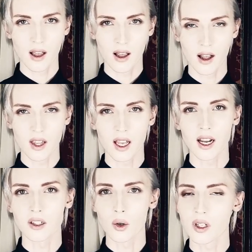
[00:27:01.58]
and then I
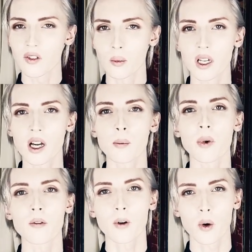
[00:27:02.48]
don't even pick up
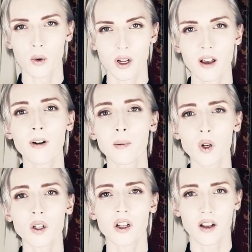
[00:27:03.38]
my phone if I'm
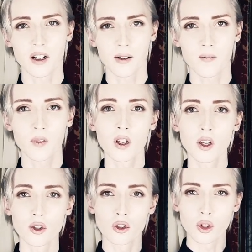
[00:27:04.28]
not gonna
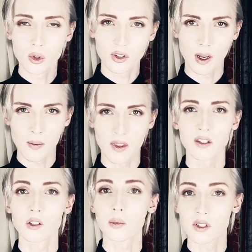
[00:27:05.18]
do something
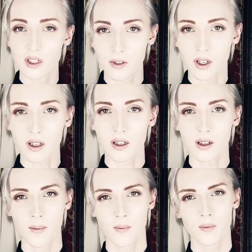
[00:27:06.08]
specific.
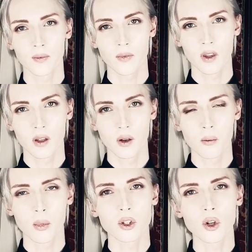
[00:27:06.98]

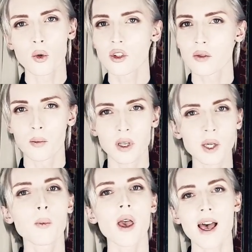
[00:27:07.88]
But don't be
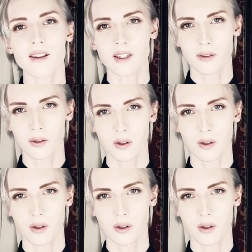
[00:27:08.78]
passive.